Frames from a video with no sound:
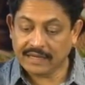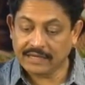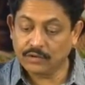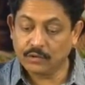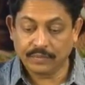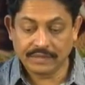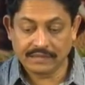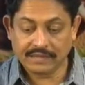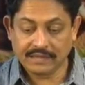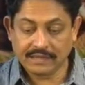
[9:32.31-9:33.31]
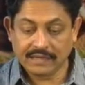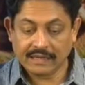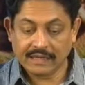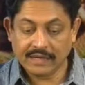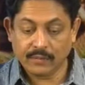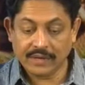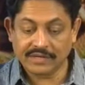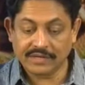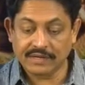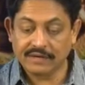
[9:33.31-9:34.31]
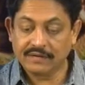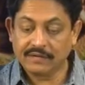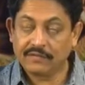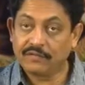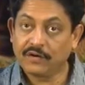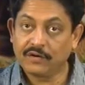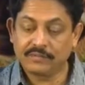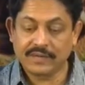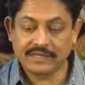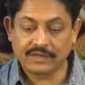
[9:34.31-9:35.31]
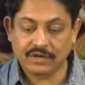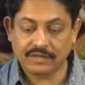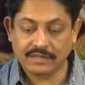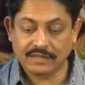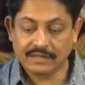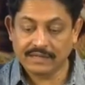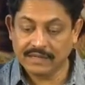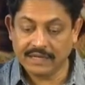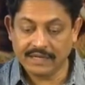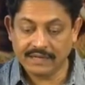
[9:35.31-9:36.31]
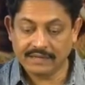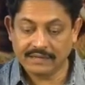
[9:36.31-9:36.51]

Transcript: It opened. He went in, followed by his daughter, Neha.